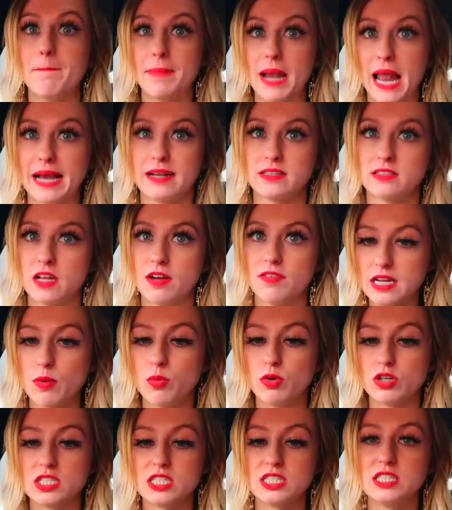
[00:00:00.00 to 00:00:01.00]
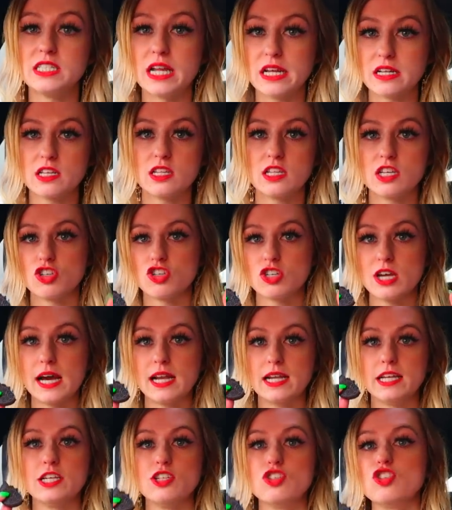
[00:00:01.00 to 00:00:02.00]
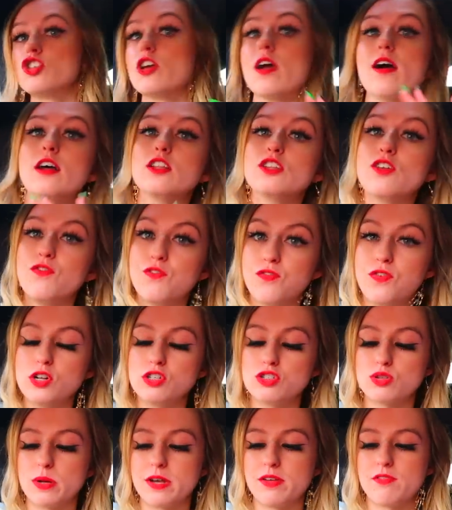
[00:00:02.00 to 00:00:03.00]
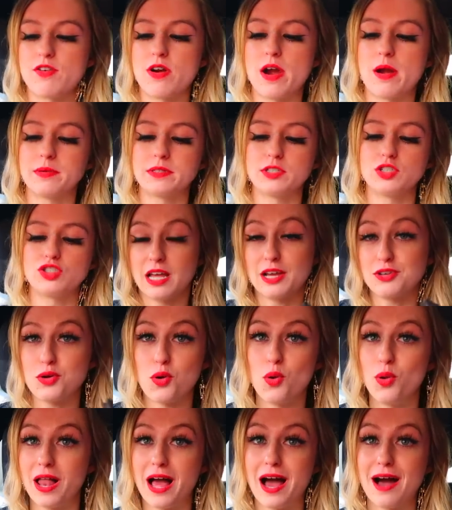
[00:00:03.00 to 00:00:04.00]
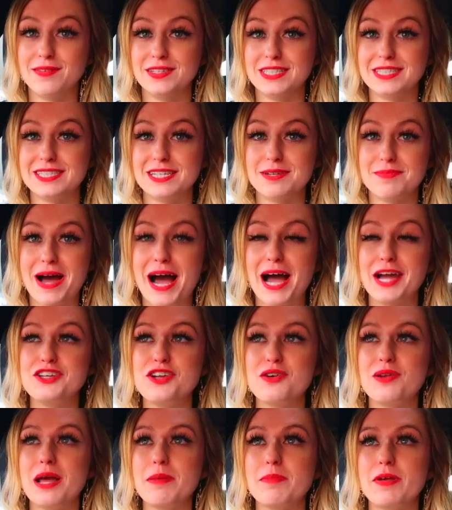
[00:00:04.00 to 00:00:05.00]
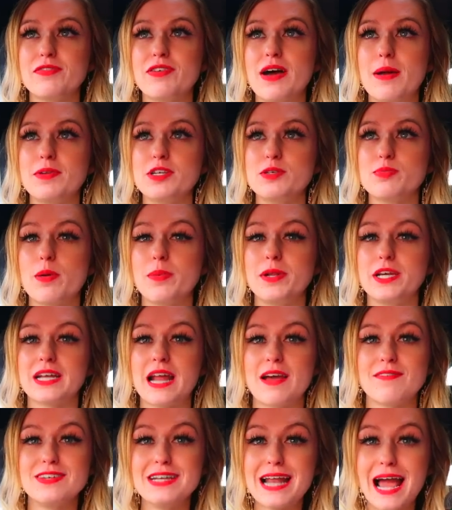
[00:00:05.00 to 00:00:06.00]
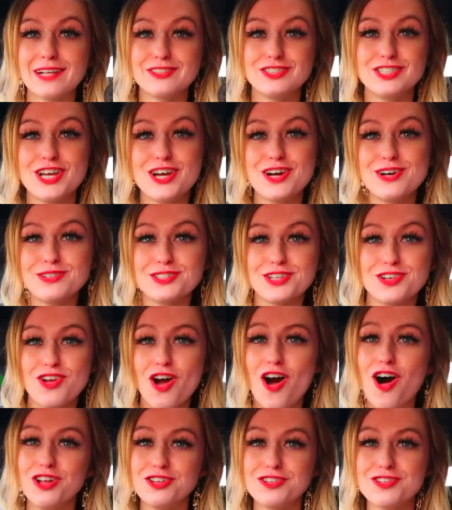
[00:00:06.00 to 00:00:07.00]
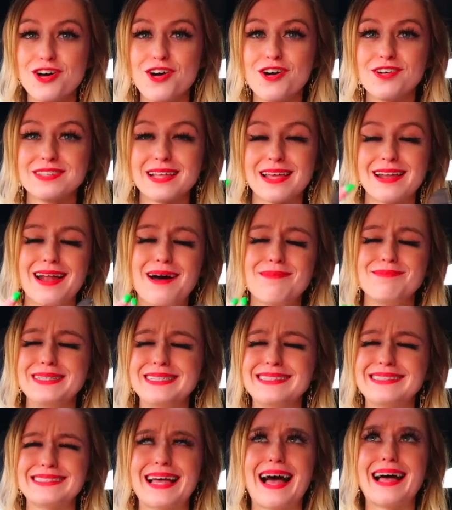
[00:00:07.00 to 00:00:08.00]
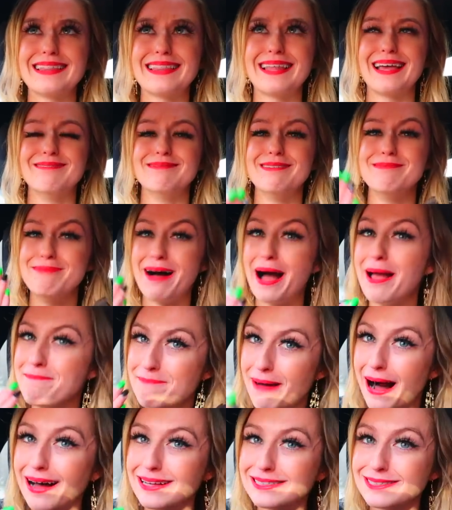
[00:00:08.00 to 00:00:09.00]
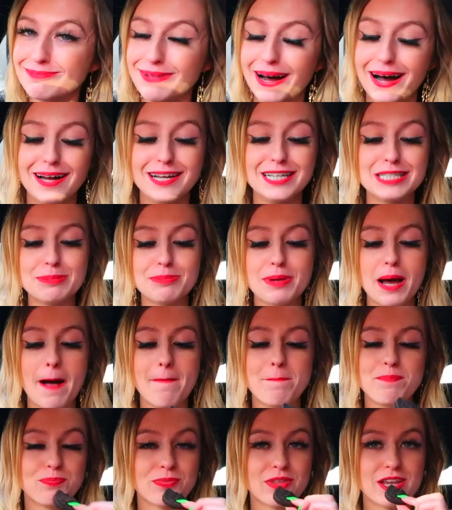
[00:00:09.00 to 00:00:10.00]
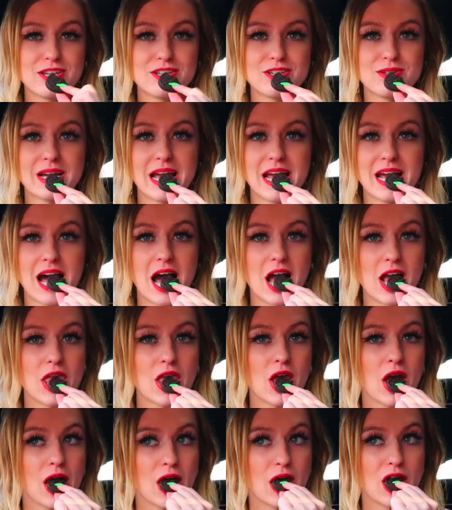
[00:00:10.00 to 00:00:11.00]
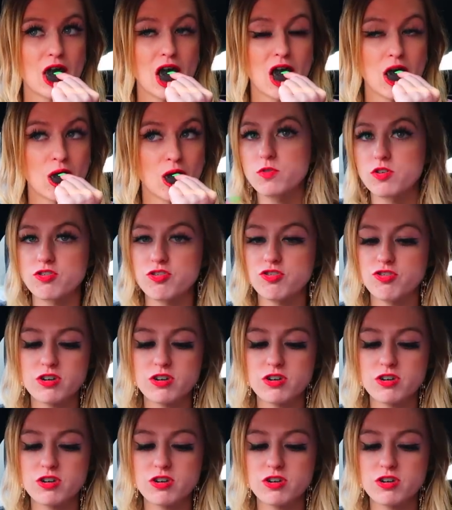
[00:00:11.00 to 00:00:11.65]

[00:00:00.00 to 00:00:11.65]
black stuff. I want to stick to this challenge the full 24 hours. That's all I have in the cinema. I know like my family's probably gonna have nachos and hot dogs, and I'll be sat there with my Mars bars, but it's okay guys, because it's a